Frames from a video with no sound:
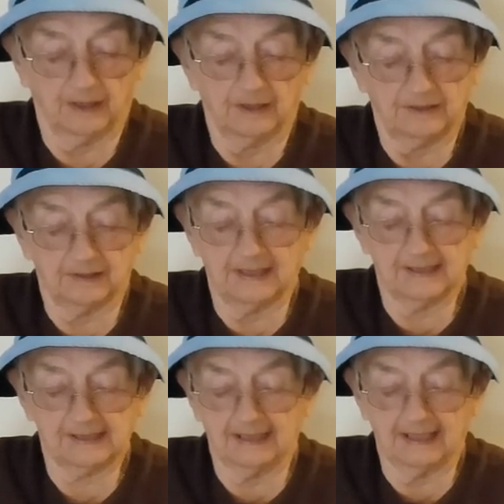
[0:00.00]
To
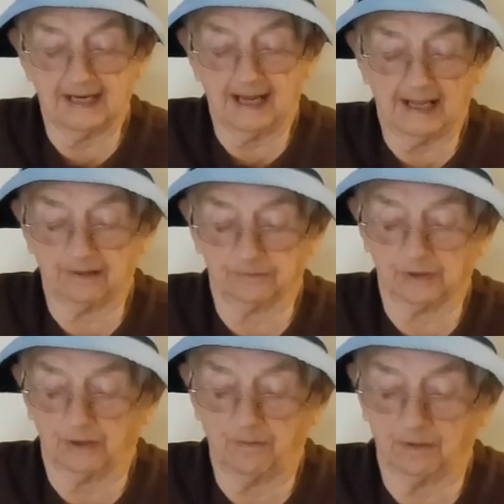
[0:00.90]
this day, I don't
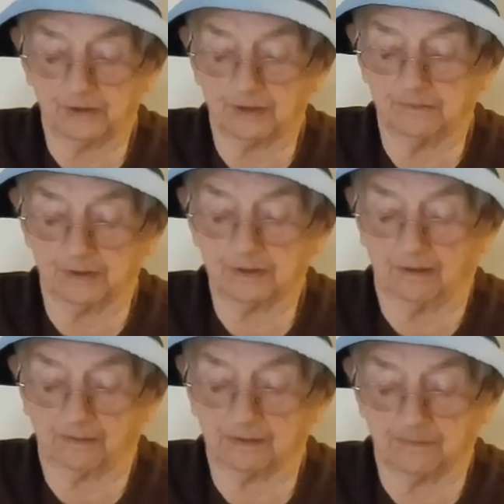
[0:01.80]
know what she was
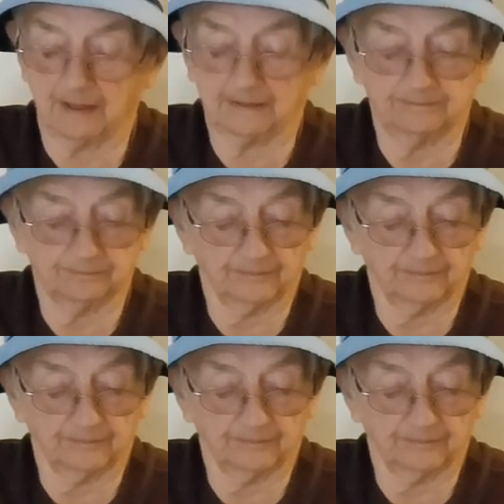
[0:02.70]
talking about,